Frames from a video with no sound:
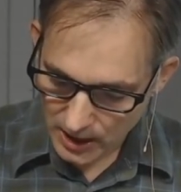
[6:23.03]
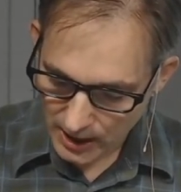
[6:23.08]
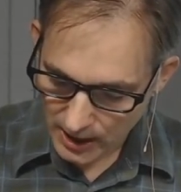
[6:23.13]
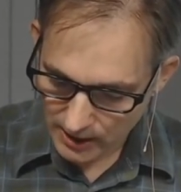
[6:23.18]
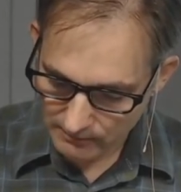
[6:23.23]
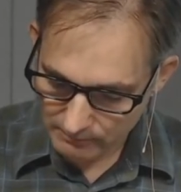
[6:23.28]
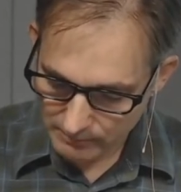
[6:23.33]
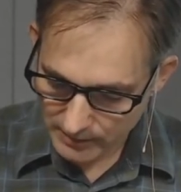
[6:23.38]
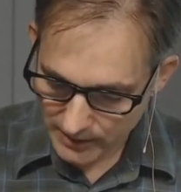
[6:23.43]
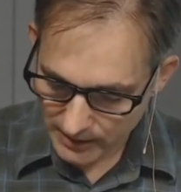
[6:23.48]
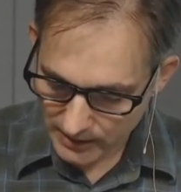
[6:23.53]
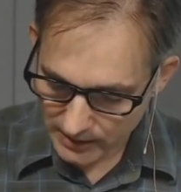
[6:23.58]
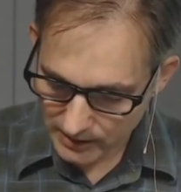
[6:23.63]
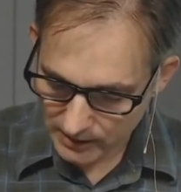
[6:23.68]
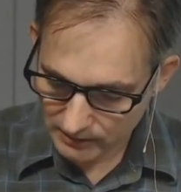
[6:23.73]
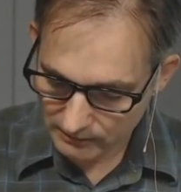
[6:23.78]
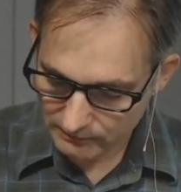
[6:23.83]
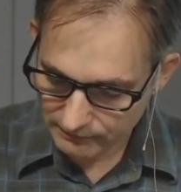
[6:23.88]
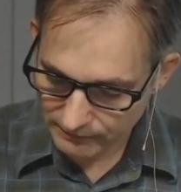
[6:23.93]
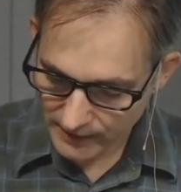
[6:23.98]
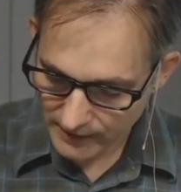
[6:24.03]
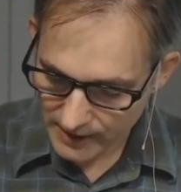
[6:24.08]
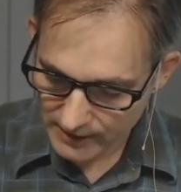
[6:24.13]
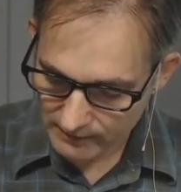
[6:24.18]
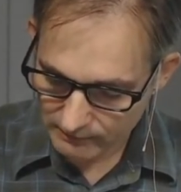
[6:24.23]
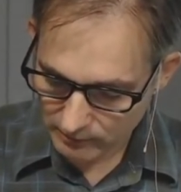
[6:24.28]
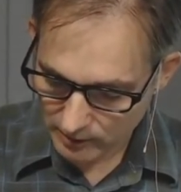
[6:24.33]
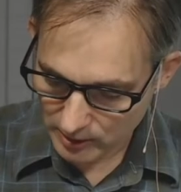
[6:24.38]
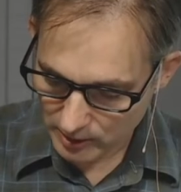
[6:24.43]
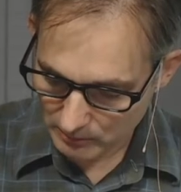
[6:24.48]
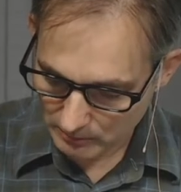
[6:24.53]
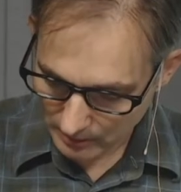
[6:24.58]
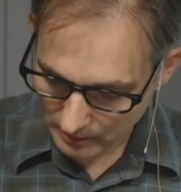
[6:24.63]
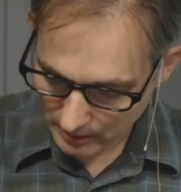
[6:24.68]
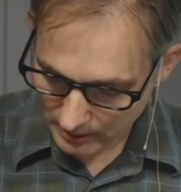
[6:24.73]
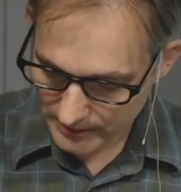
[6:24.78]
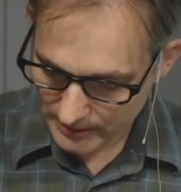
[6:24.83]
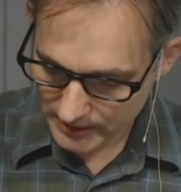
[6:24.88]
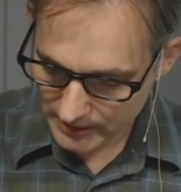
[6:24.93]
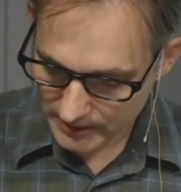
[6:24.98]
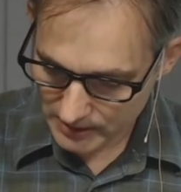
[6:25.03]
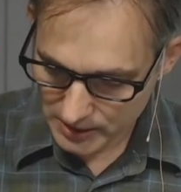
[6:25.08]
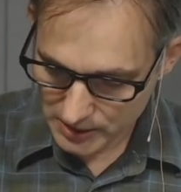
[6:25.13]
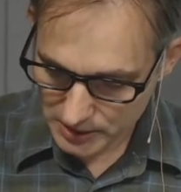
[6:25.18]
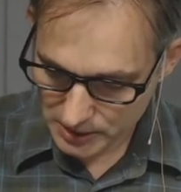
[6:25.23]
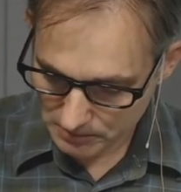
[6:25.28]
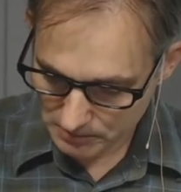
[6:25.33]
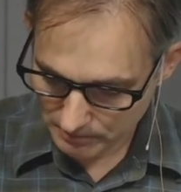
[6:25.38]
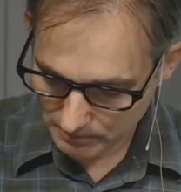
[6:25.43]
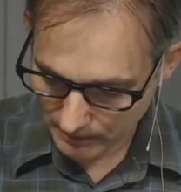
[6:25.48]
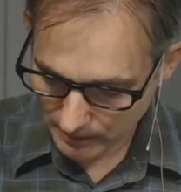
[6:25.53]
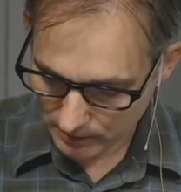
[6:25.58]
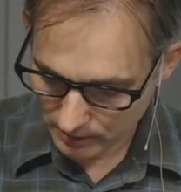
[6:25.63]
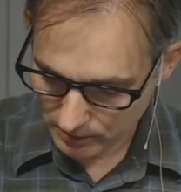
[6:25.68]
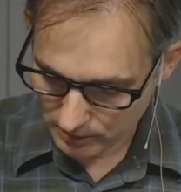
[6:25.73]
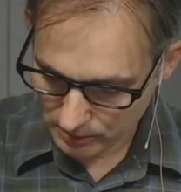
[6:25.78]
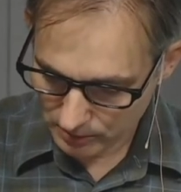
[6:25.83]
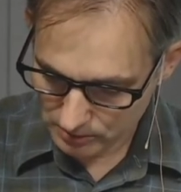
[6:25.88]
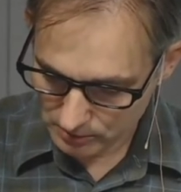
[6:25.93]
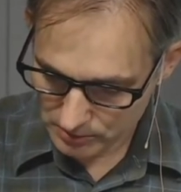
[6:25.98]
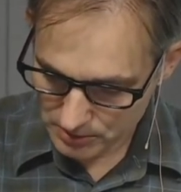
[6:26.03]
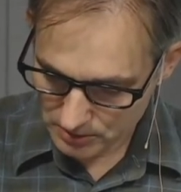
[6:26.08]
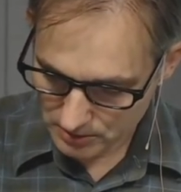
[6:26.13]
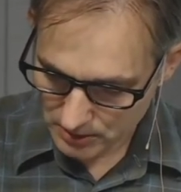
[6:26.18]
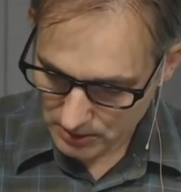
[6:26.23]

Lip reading: and being favorably disposed,